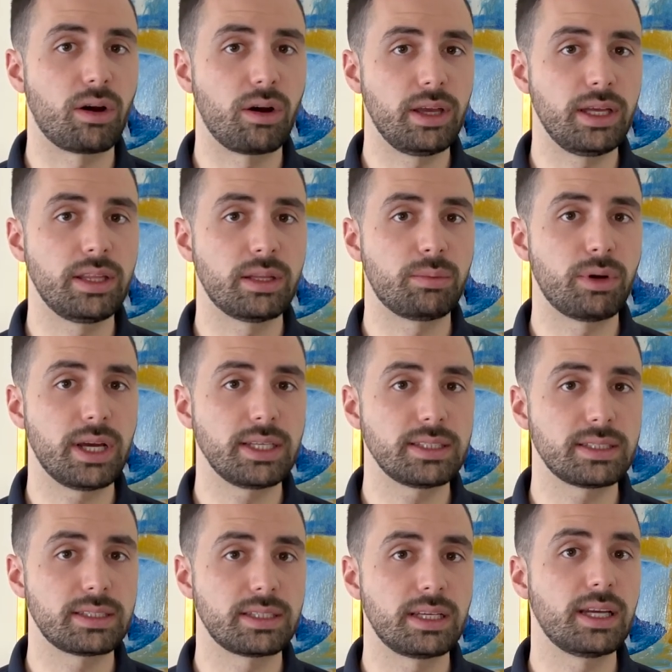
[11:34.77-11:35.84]
in the breast,
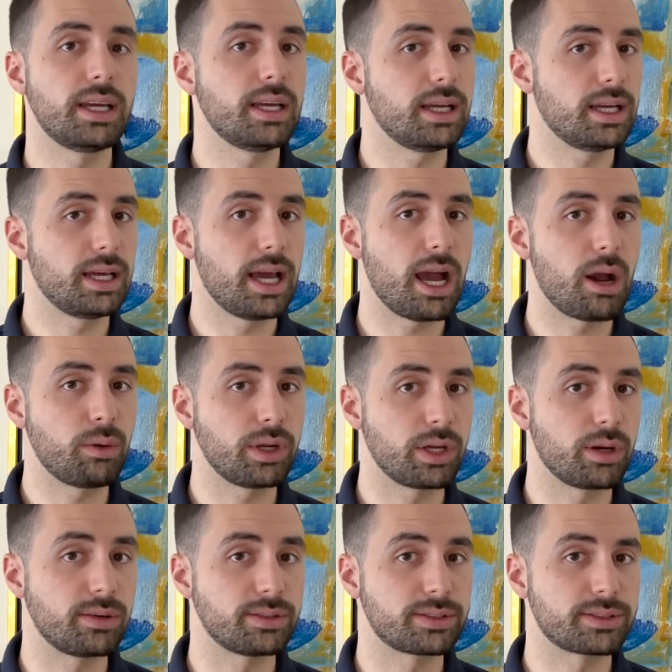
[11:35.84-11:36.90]
out it
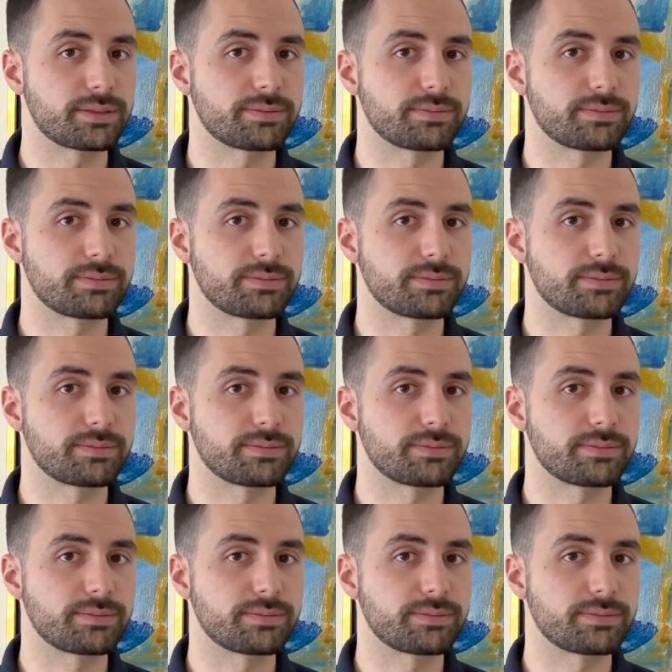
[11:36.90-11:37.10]
goes.